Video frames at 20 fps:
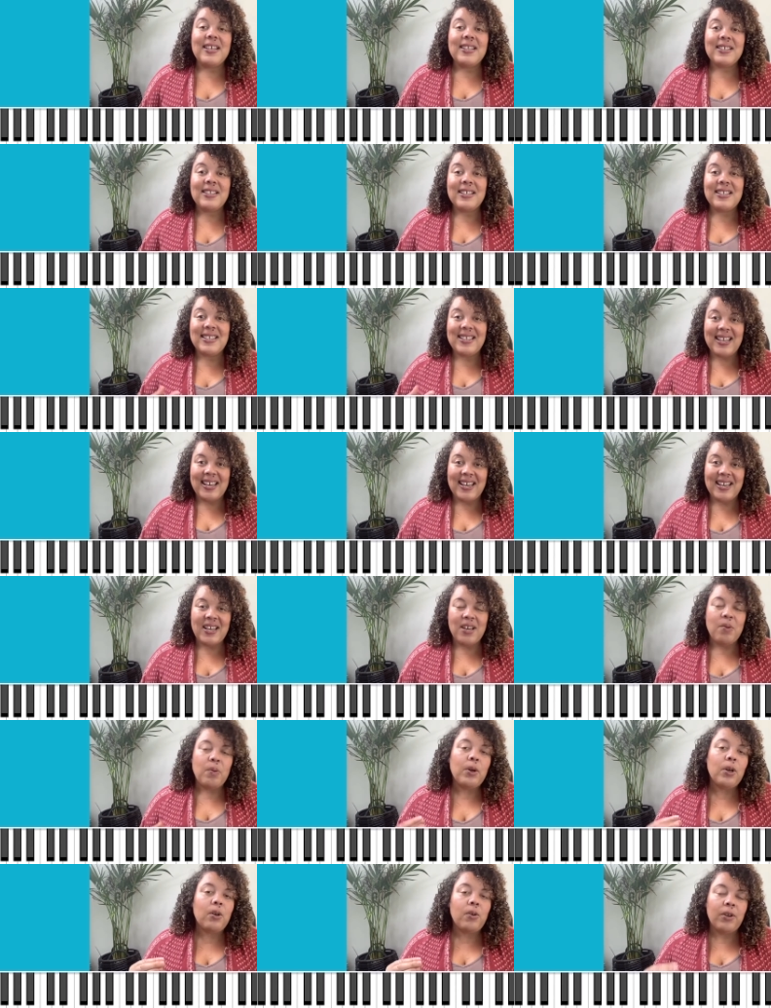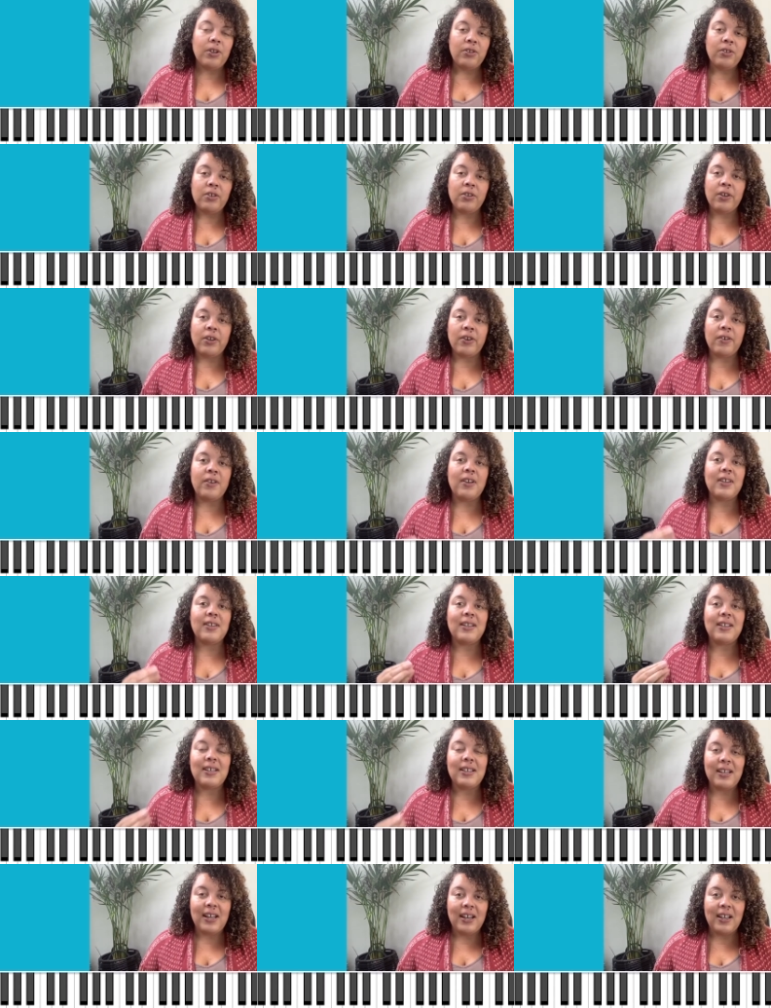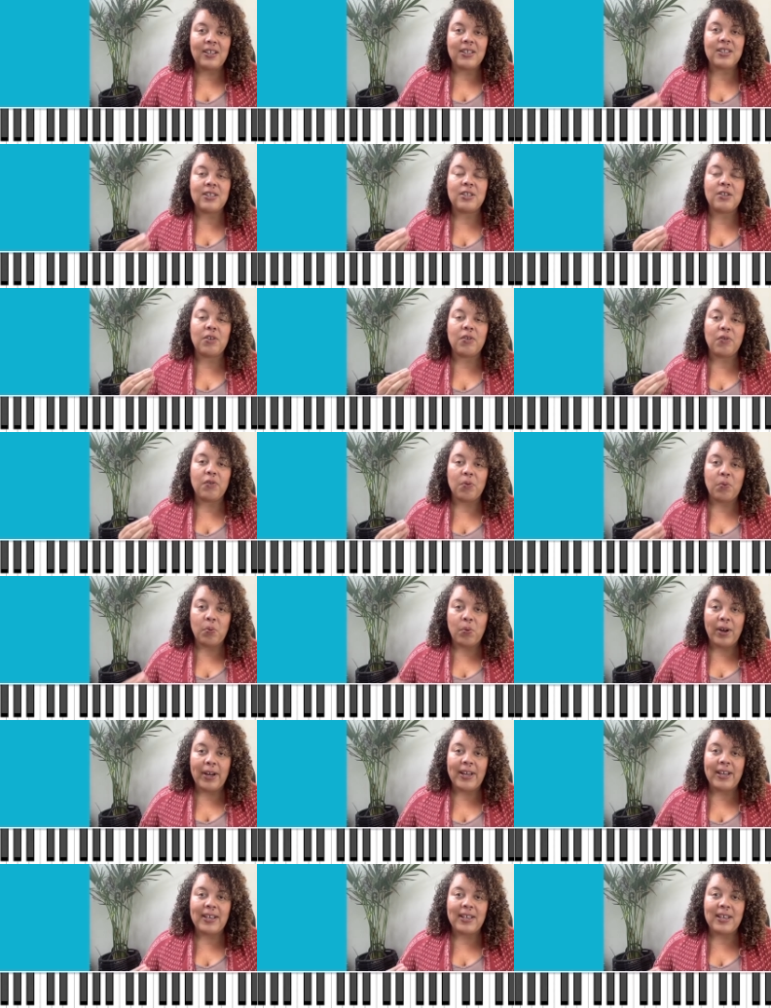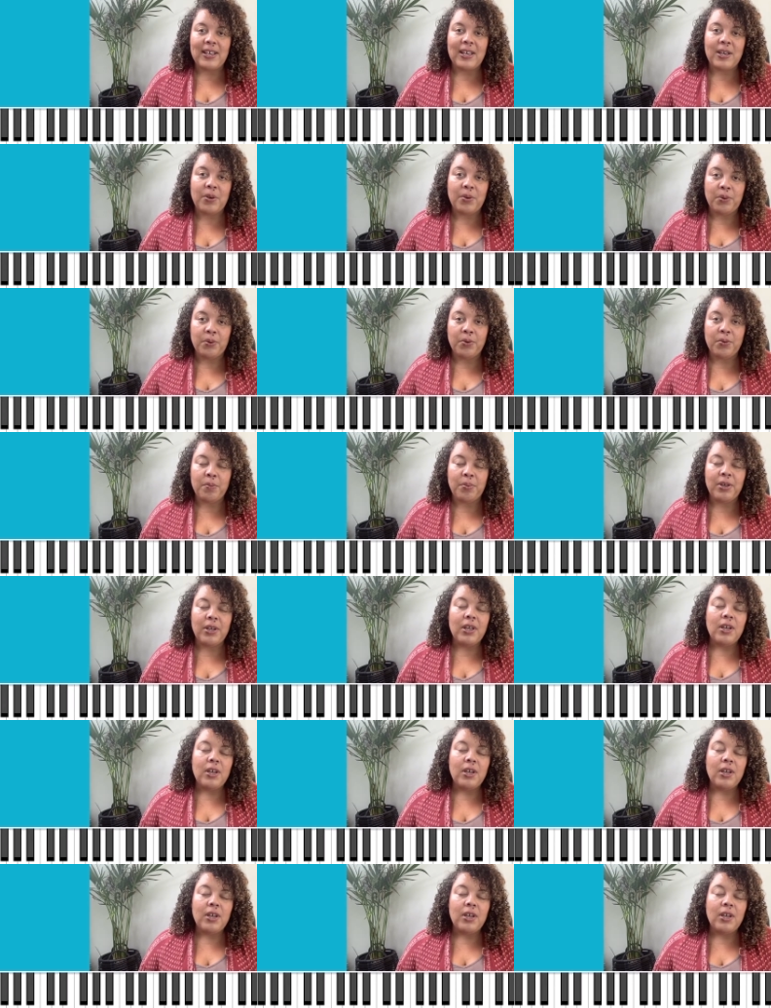Today, we're going to learn the next white key group,